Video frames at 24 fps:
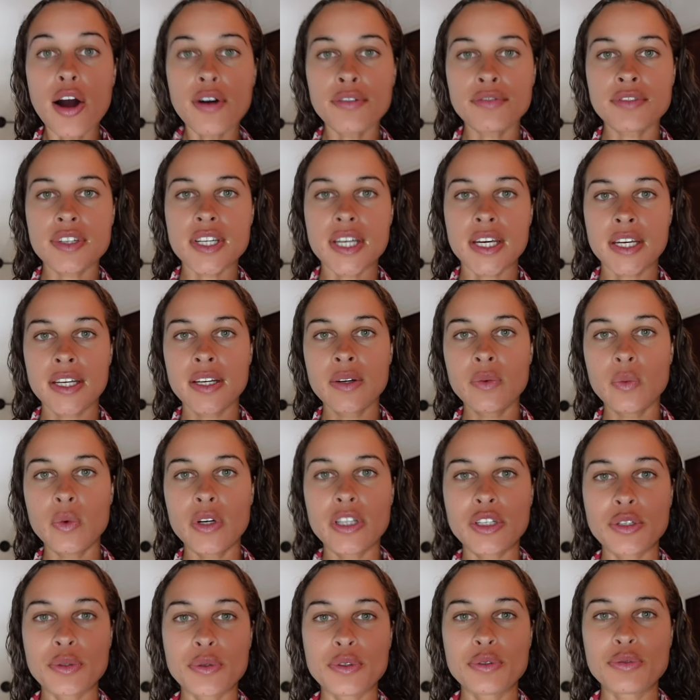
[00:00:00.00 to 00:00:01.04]
rafting,
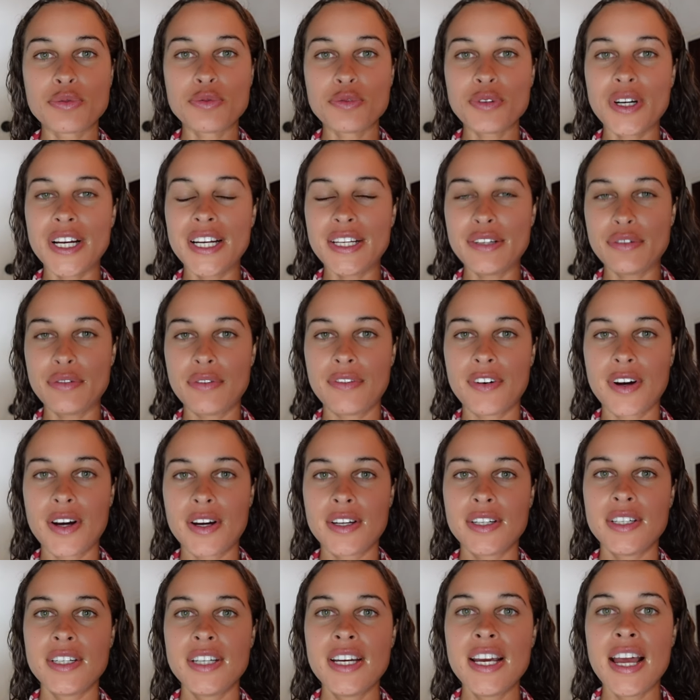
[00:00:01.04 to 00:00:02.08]
which was really
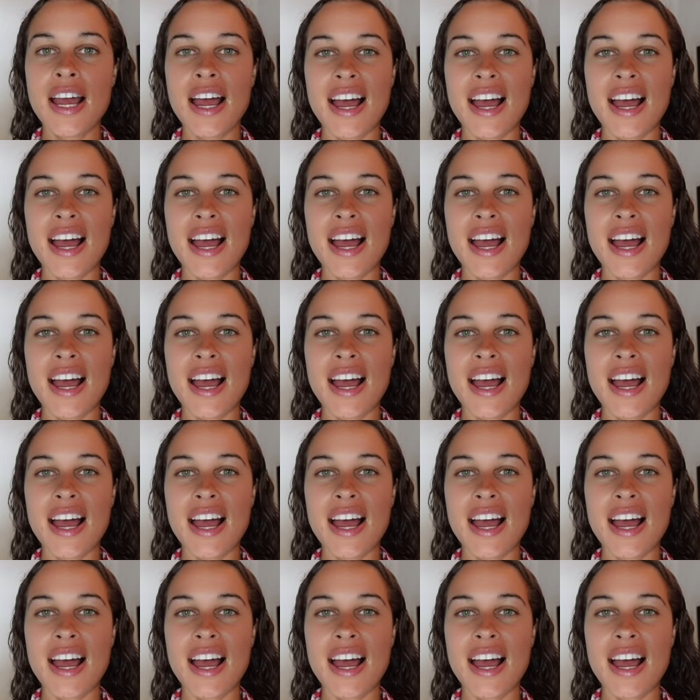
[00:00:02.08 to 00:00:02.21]
fun.